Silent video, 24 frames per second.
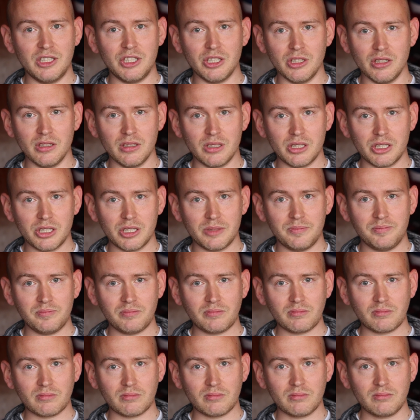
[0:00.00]
church
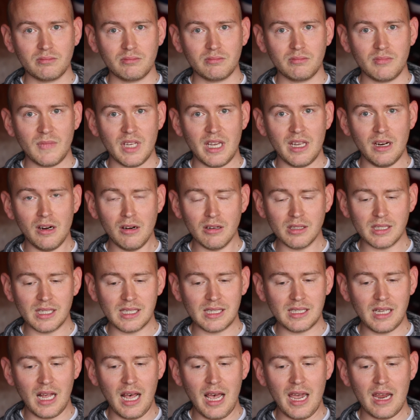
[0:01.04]
and our
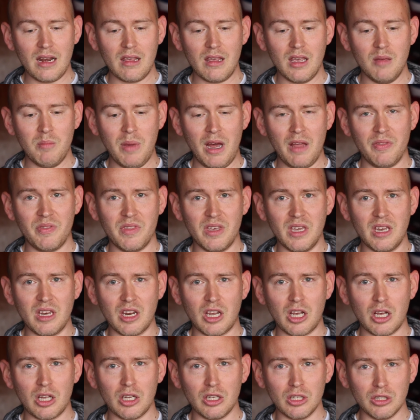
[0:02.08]
society about the
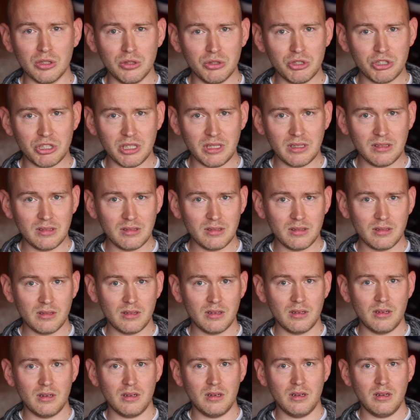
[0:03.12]
inclusion
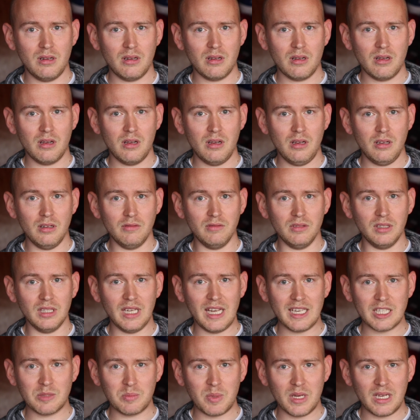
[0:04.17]
of
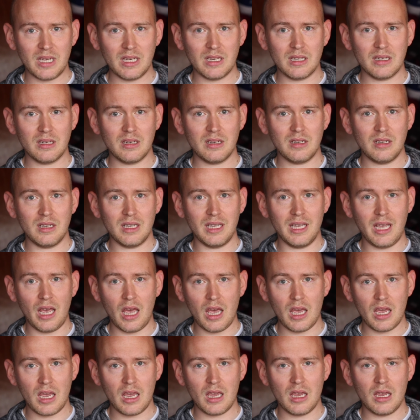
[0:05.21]
lesbian,
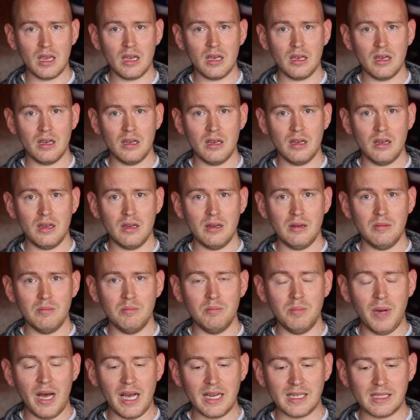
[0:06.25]
gay,
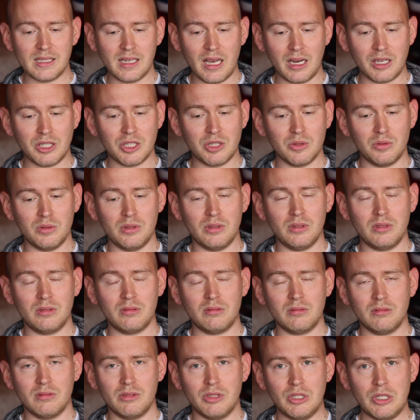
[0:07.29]
bisexual,
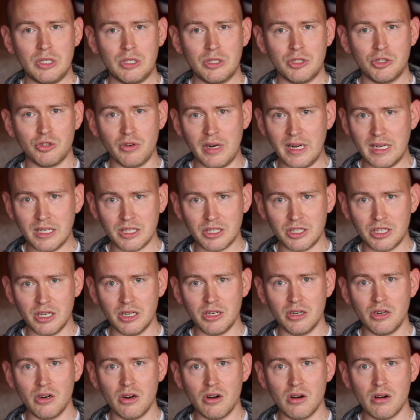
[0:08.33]

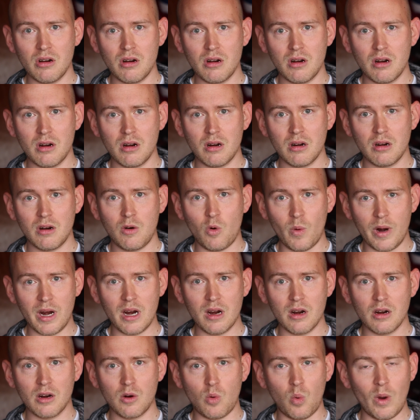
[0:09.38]
transgender,
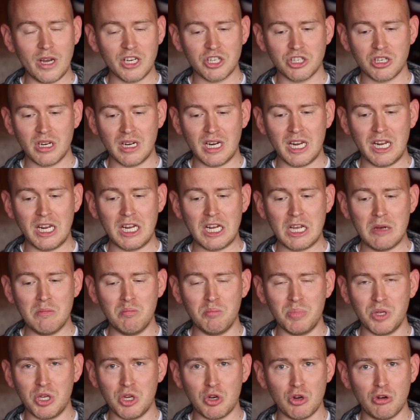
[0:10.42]
queer,
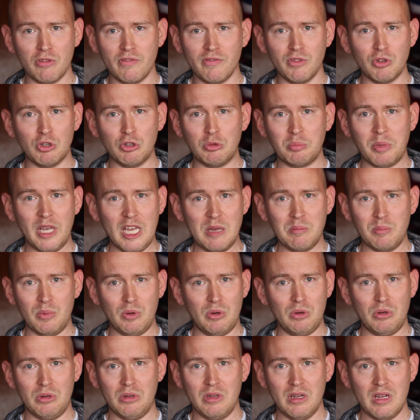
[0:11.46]
questioning, beautiful
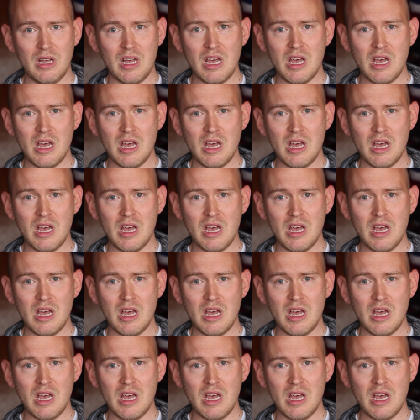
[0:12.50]
people